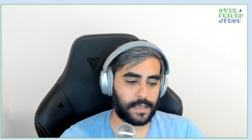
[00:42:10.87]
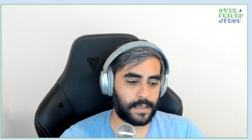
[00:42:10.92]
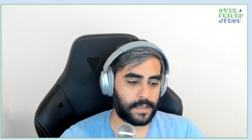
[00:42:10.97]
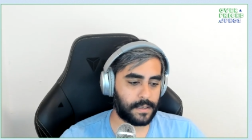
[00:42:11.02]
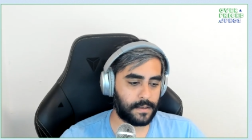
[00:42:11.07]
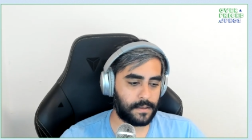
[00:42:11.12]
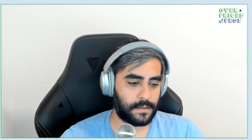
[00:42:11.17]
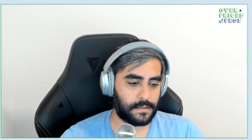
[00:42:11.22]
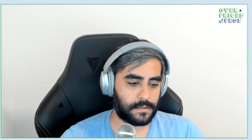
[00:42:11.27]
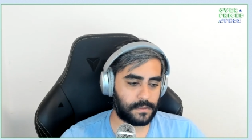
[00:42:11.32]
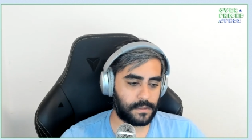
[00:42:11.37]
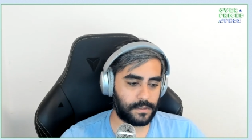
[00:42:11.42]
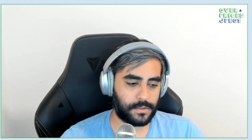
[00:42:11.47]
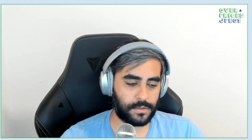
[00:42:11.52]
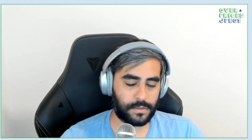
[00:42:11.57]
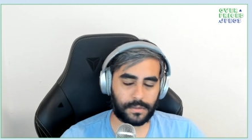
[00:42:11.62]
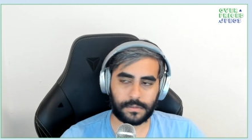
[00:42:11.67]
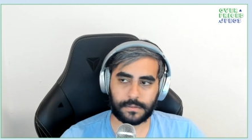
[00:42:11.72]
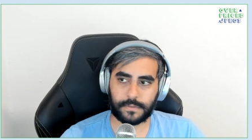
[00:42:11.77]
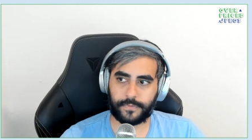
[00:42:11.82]
Like the
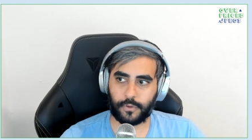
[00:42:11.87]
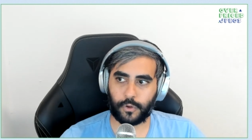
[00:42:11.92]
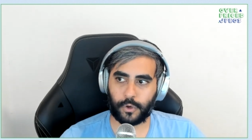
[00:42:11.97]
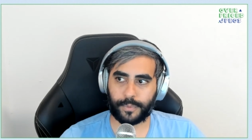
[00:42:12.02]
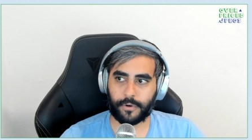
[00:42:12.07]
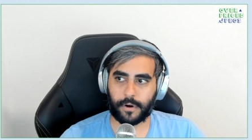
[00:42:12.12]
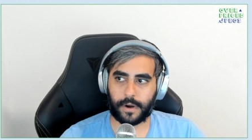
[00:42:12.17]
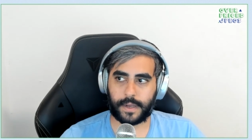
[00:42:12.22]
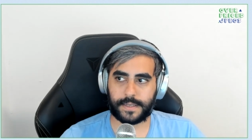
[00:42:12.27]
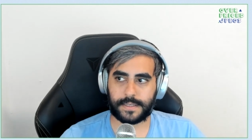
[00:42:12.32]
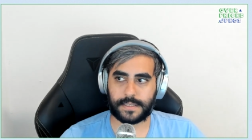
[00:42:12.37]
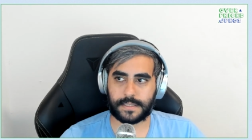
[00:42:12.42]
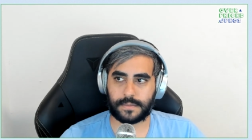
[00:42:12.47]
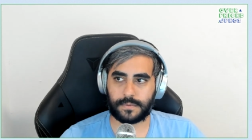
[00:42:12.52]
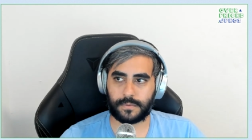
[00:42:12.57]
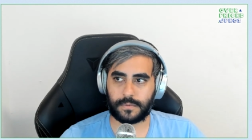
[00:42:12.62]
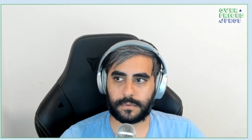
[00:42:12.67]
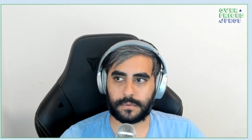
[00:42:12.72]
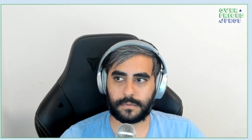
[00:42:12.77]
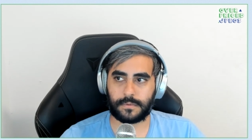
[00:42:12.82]
Doodle's floor
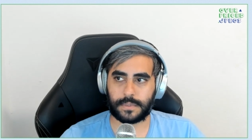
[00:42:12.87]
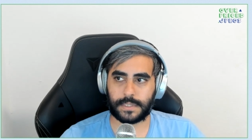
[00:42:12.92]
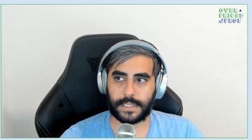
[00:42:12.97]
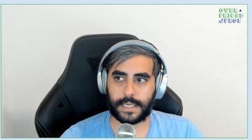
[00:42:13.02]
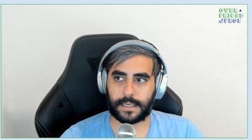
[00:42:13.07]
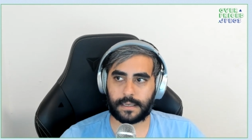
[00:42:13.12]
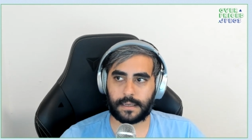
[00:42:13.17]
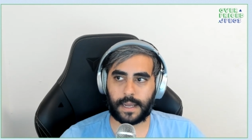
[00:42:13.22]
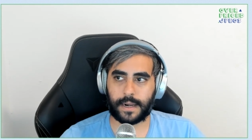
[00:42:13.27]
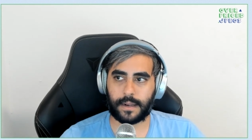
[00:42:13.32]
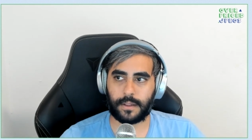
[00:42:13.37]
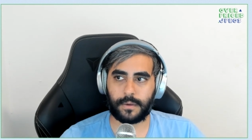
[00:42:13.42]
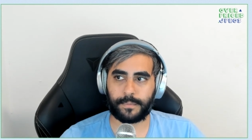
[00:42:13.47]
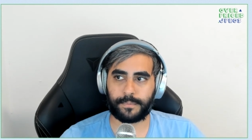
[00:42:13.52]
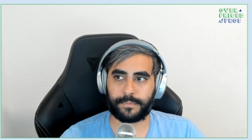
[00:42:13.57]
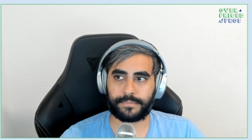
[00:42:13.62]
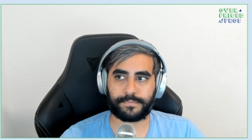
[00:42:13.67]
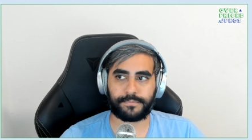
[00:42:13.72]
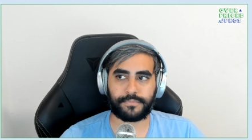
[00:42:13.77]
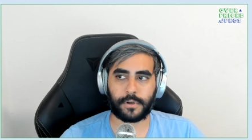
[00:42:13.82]
price was like I don't
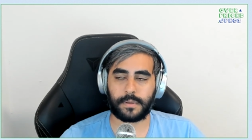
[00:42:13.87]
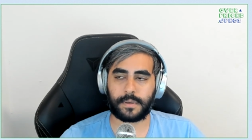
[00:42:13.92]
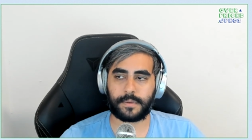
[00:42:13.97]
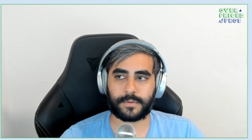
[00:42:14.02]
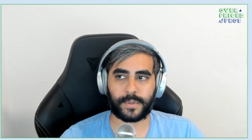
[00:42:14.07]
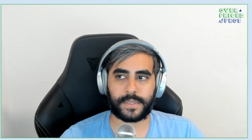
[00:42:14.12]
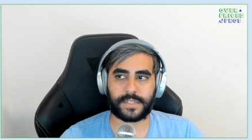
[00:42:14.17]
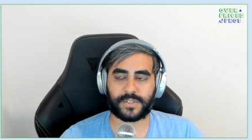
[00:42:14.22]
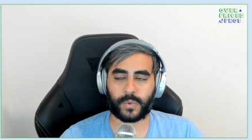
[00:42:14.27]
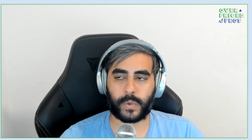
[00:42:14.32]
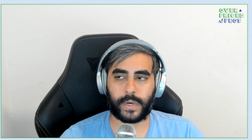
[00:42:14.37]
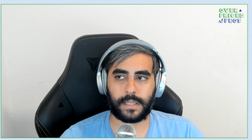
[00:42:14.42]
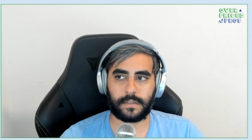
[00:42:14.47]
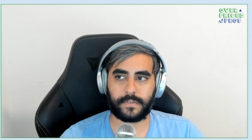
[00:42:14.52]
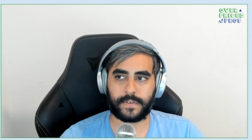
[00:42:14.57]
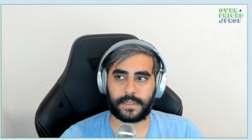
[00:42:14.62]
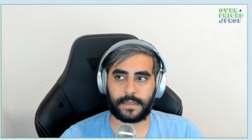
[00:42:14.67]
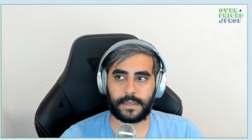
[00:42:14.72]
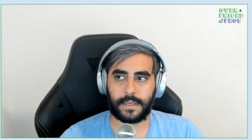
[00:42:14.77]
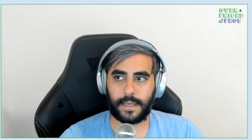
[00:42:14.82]
know, probably between
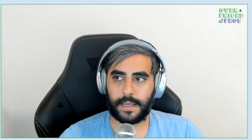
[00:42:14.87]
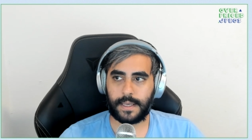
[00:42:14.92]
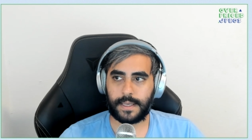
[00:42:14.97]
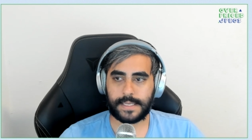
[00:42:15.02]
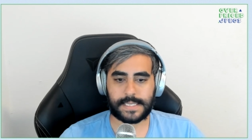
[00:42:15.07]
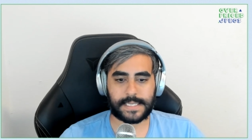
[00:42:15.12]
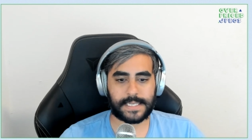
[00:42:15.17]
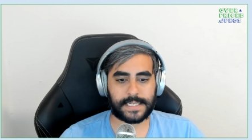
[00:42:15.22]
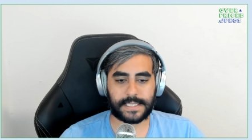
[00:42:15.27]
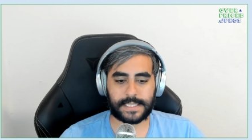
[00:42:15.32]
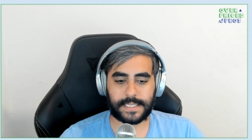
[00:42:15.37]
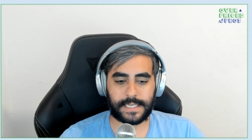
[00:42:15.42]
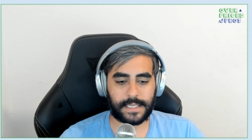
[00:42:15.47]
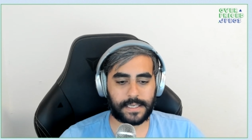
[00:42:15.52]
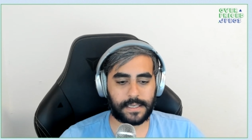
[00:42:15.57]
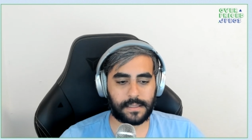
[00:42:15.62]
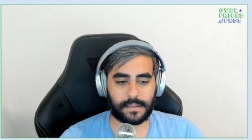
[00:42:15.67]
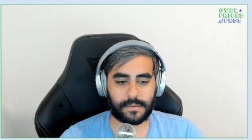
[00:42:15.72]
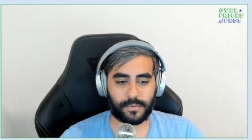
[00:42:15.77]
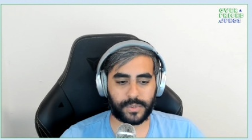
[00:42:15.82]
twelve and sixteen
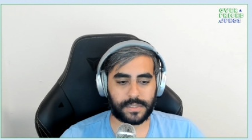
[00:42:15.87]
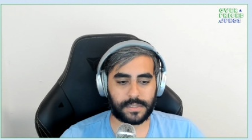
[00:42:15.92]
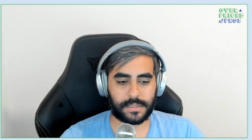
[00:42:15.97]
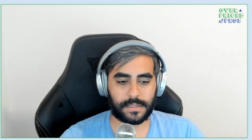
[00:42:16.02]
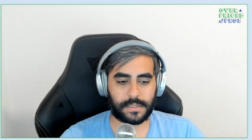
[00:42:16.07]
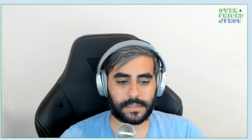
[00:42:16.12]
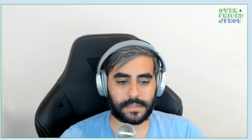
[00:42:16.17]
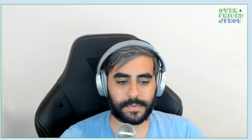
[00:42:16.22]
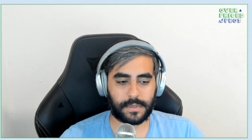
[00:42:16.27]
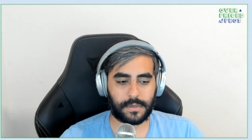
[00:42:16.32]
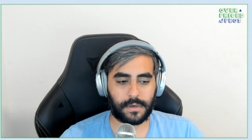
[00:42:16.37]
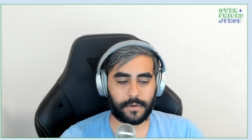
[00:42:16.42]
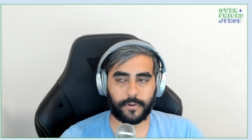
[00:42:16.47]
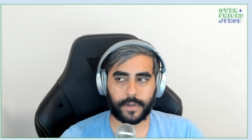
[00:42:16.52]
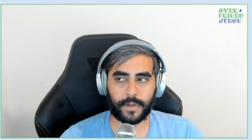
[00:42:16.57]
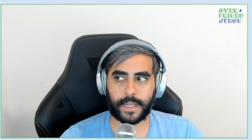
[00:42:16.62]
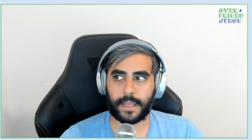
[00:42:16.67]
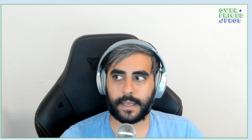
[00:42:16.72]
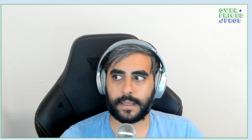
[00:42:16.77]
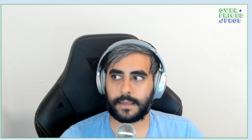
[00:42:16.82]
ETH, which is it's been
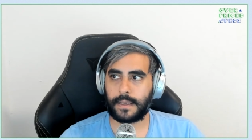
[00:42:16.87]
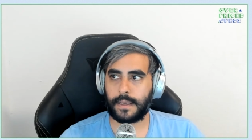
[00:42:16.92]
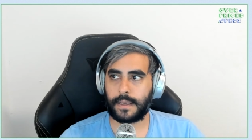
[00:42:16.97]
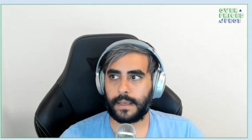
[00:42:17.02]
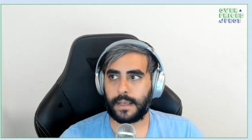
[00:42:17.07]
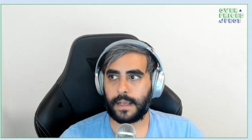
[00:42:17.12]
hovering at.